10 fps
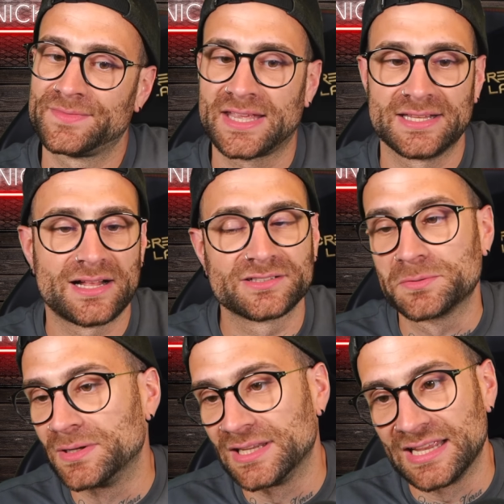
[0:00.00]
can
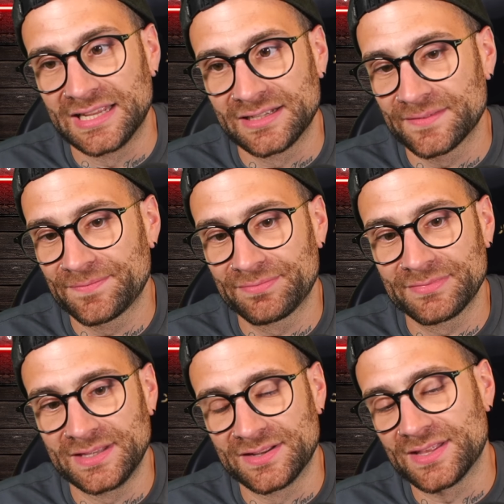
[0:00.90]
ultimately,
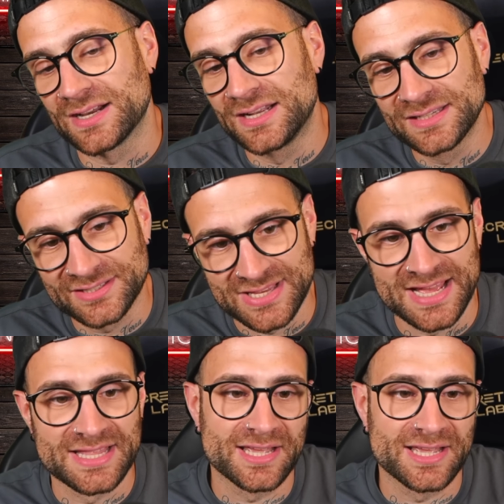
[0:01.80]
you know, they understand,